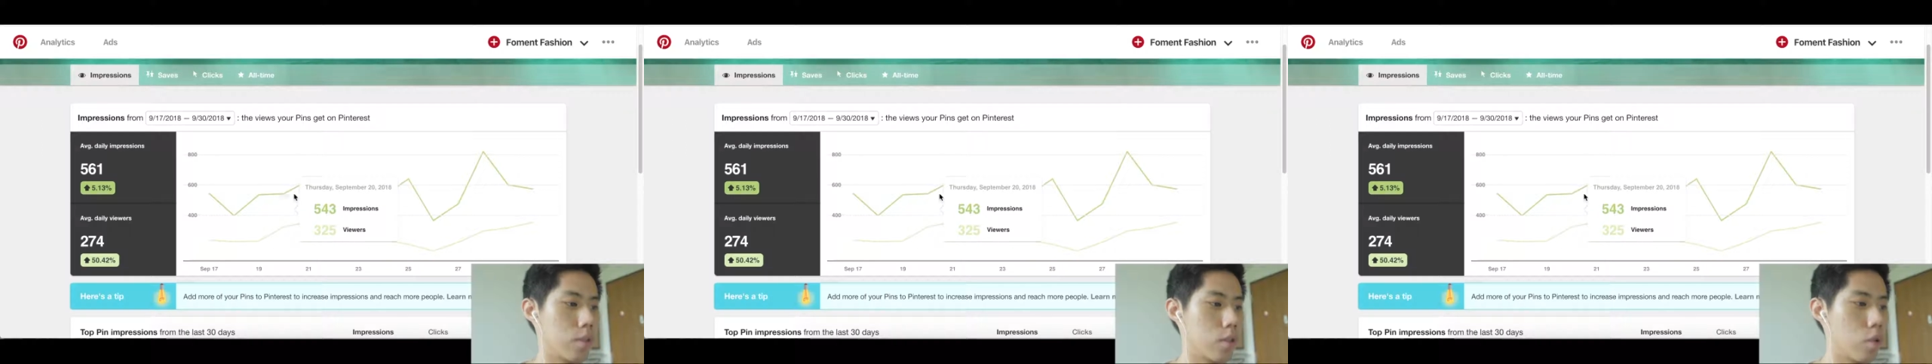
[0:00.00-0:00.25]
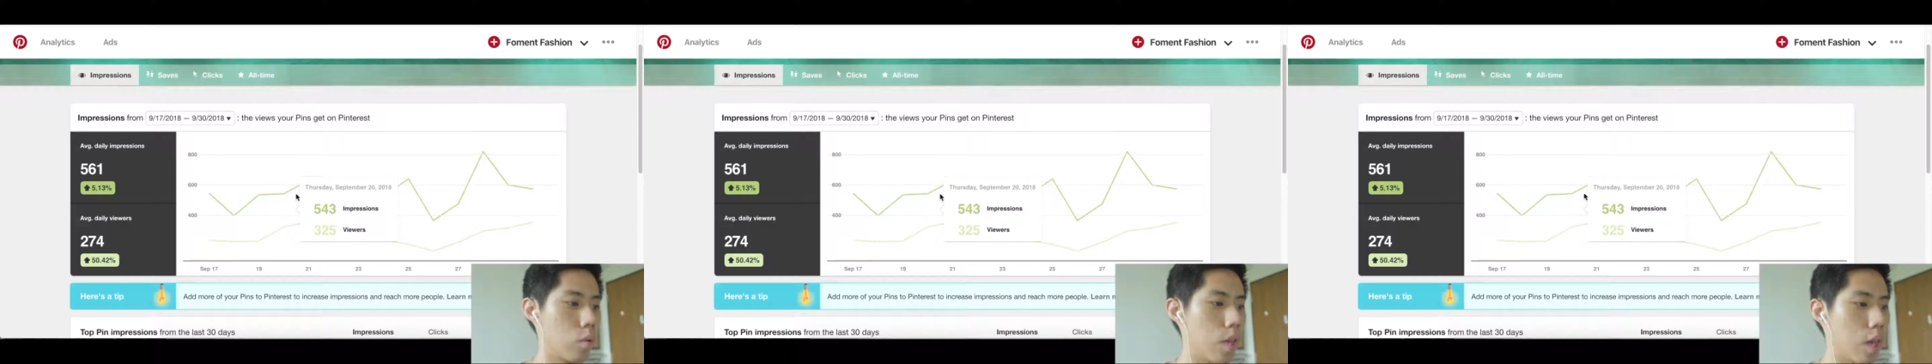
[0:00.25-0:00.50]

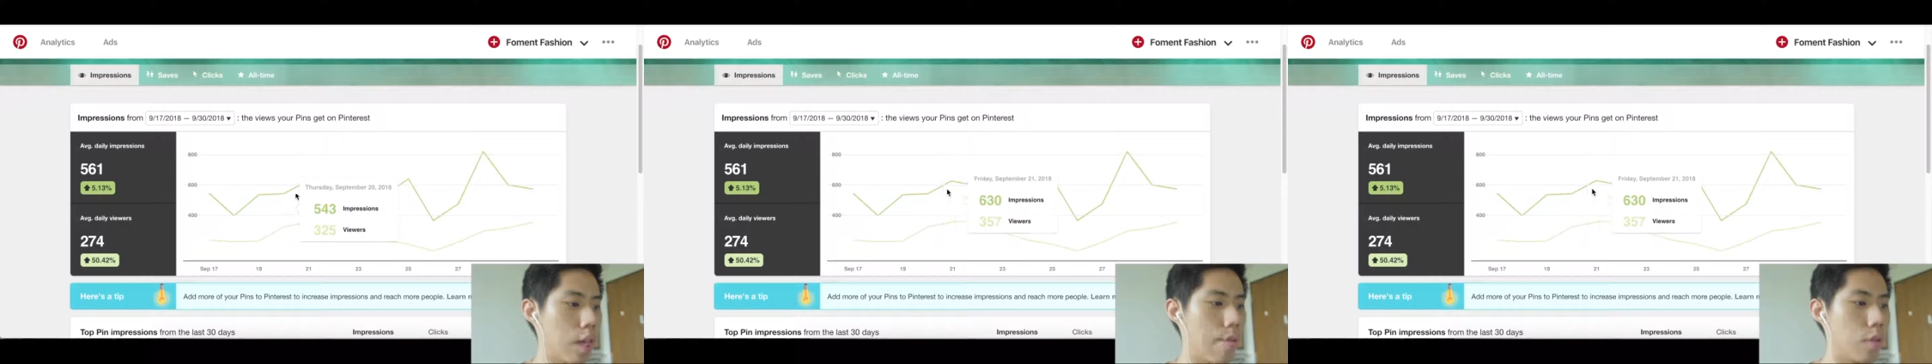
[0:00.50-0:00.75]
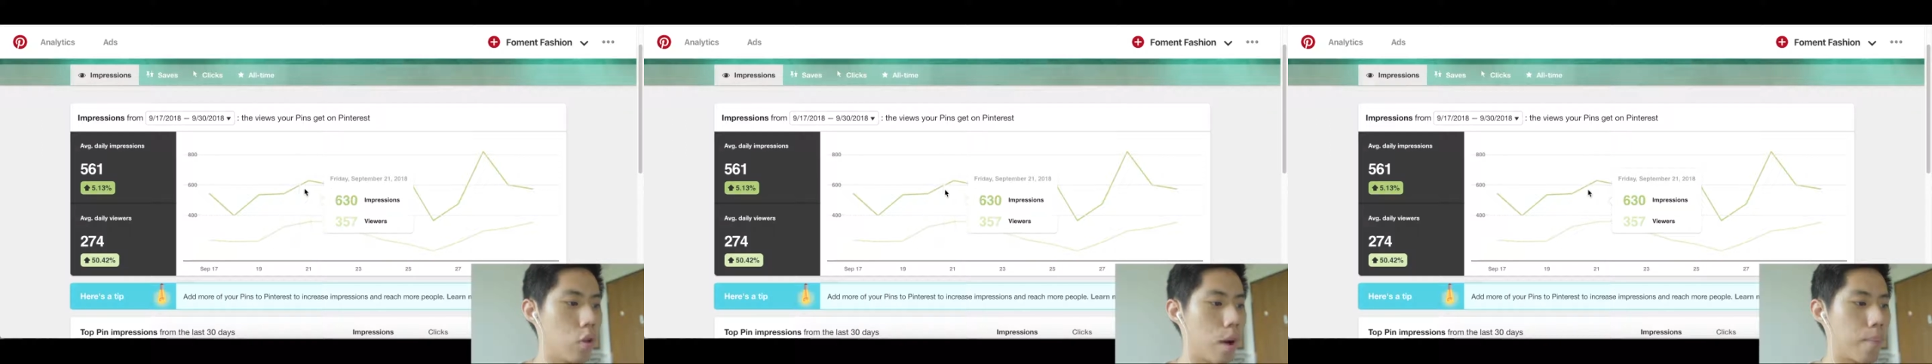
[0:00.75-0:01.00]
So
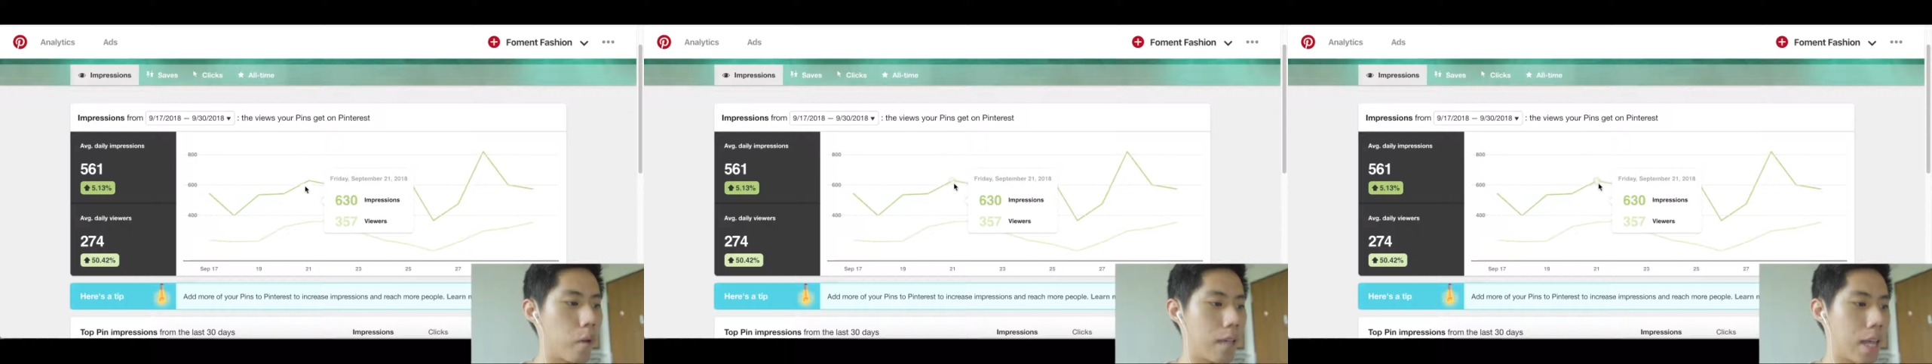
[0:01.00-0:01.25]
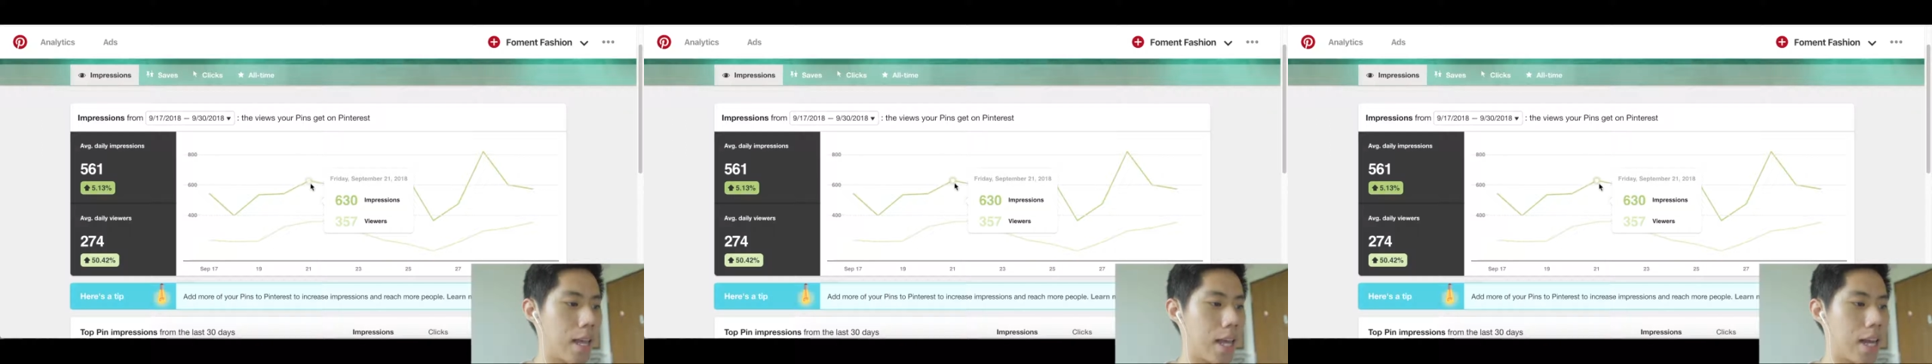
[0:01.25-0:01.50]
even though I'm not
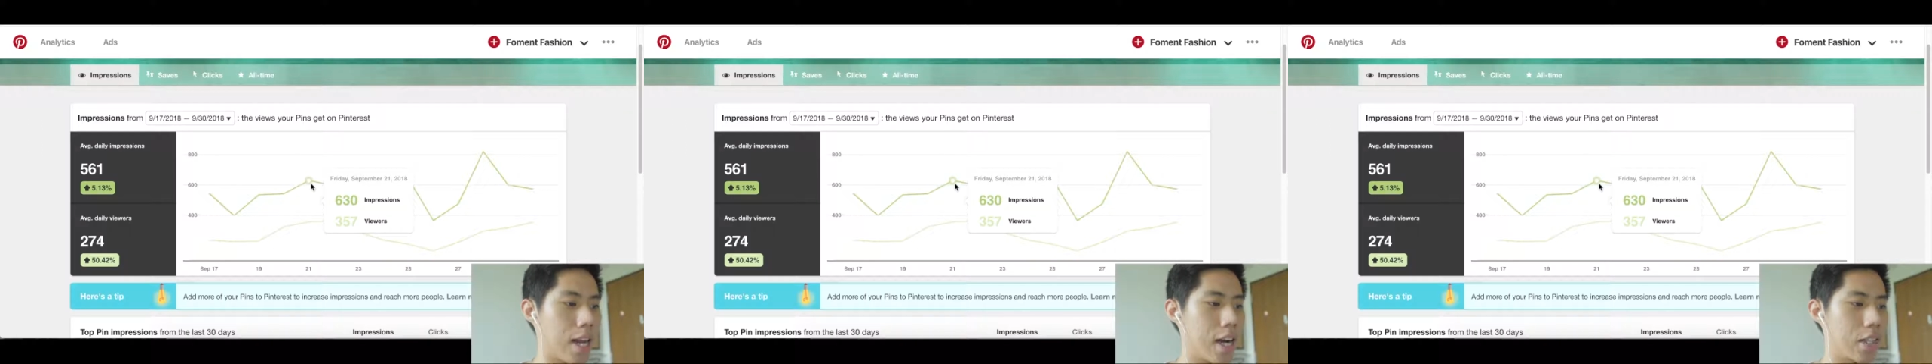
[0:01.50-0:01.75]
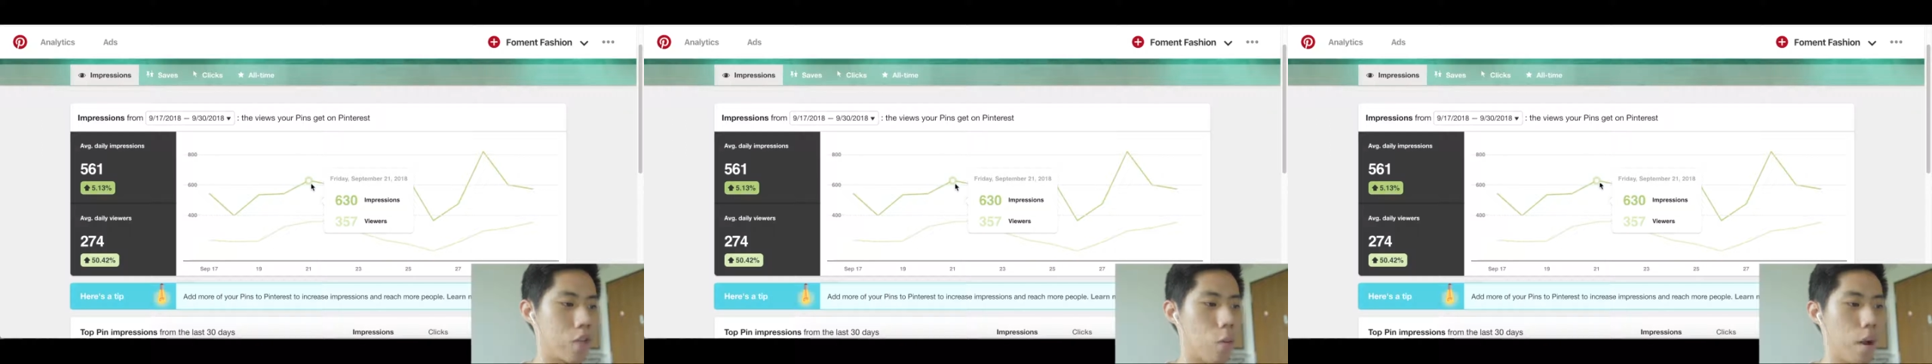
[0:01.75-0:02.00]
getting any
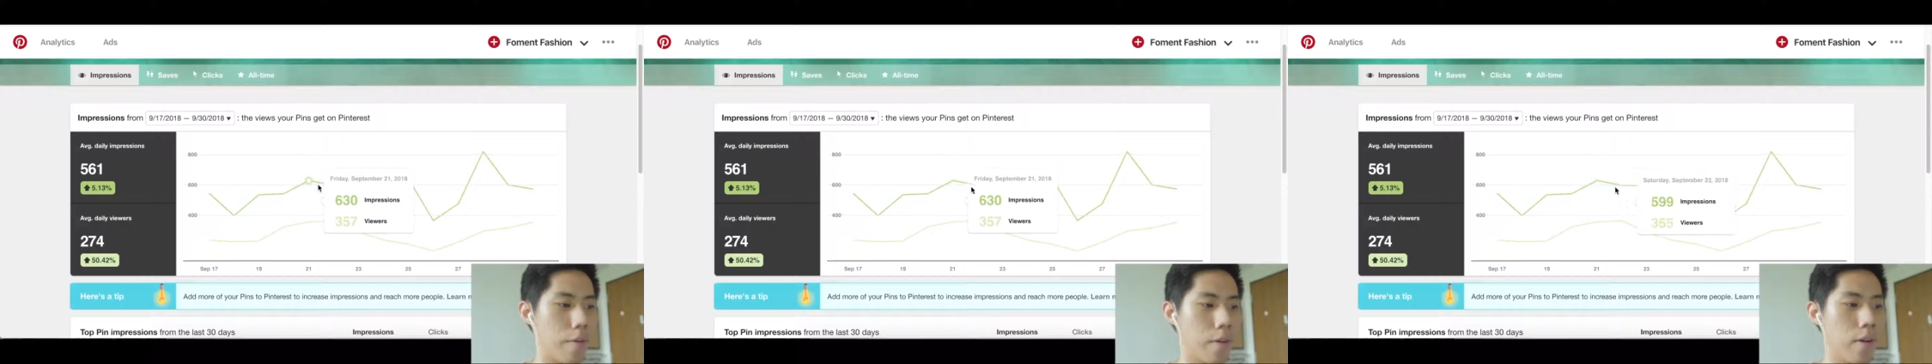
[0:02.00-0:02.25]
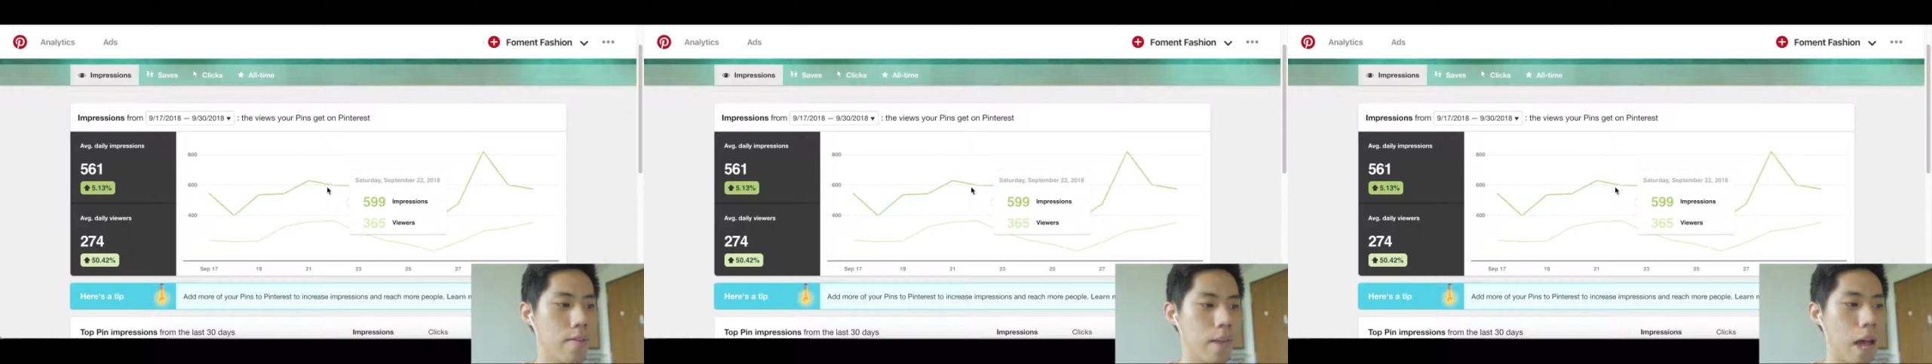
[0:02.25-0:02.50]
clicks or
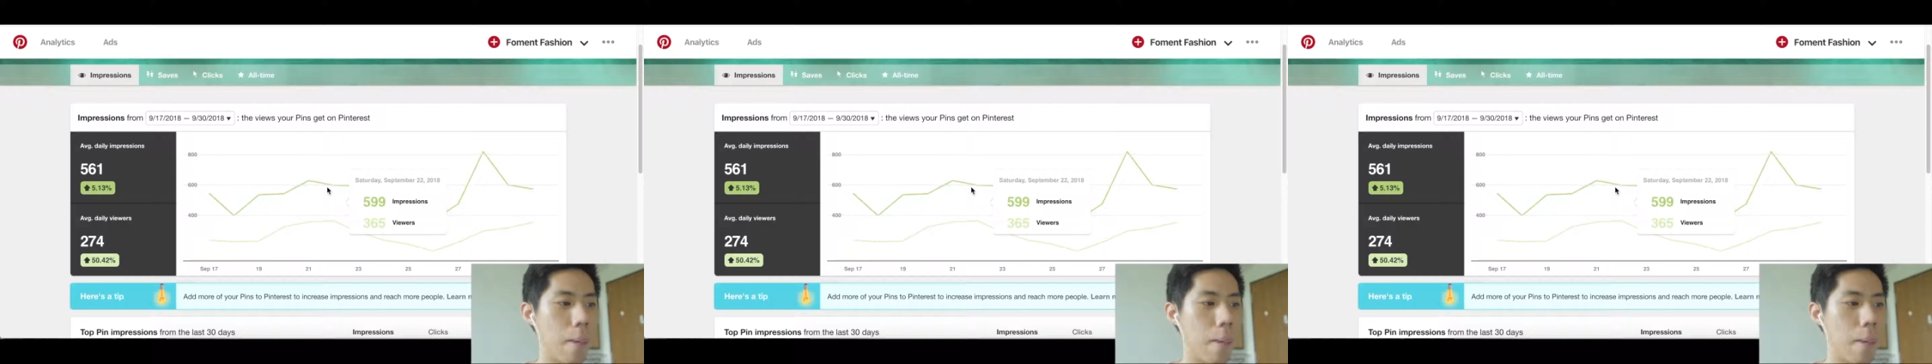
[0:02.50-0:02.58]
whatever,